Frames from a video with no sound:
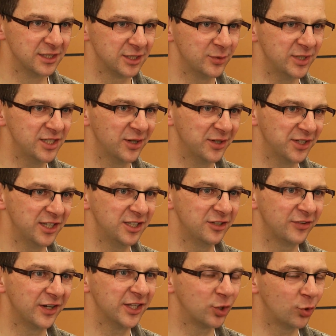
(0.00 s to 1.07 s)
So we need to
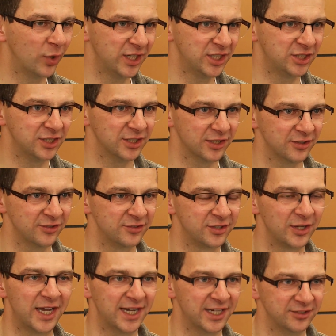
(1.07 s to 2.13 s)
identify the questions
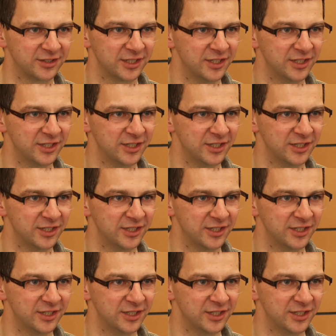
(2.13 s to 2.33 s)
to ask.